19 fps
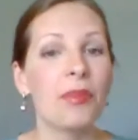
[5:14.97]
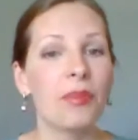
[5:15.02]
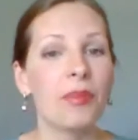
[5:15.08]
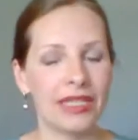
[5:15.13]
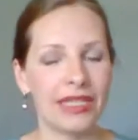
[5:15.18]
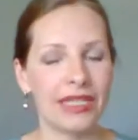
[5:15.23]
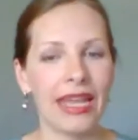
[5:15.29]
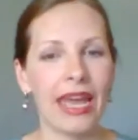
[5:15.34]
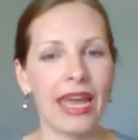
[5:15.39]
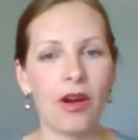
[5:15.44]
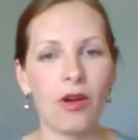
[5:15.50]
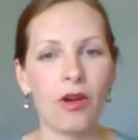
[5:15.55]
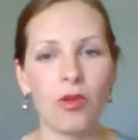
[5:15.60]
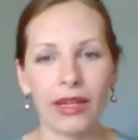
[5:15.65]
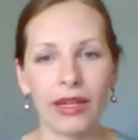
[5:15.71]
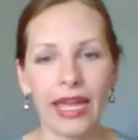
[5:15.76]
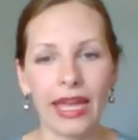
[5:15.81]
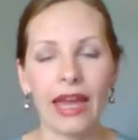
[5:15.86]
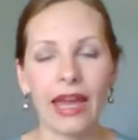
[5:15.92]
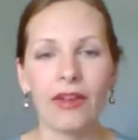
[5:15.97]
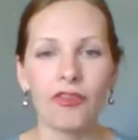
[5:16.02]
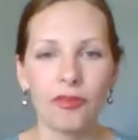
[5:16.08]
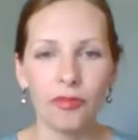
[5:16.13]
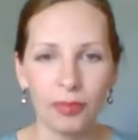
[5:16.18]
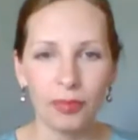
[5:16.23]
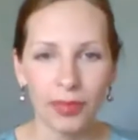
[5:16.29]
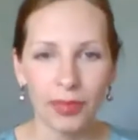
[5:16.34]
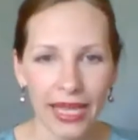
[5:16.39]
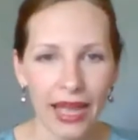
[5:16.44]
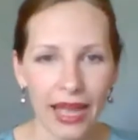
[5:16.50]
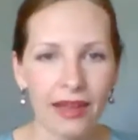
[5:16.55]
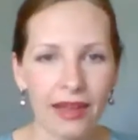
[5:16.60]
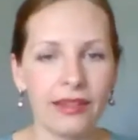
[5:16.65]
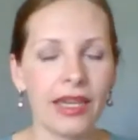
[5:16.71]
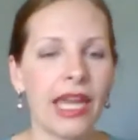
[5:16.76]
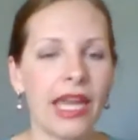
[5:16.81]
but now I have plan,